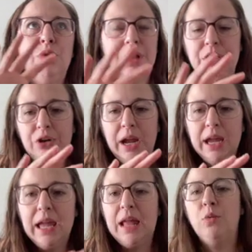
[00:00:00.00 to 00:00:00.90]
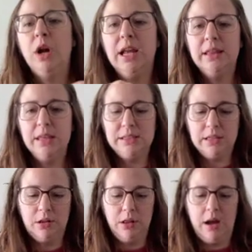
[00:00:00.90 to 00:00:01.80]
really great, and we're gonna get these
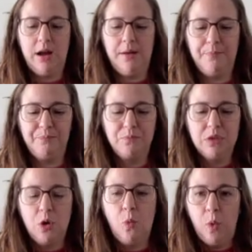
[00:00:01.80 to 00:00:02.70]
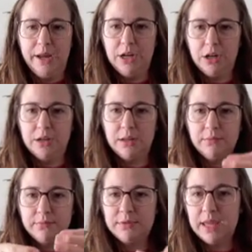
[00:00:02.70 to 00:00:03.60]
little wired
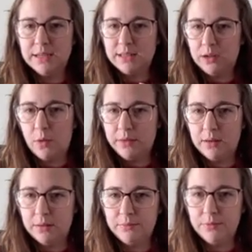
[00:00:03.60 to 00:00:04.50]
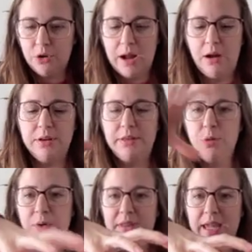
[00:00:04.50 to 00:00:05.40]
things that go in the ground, and then
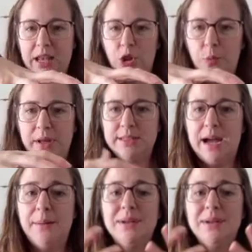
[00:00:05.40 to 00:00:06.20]
you put the cantaloupe on top.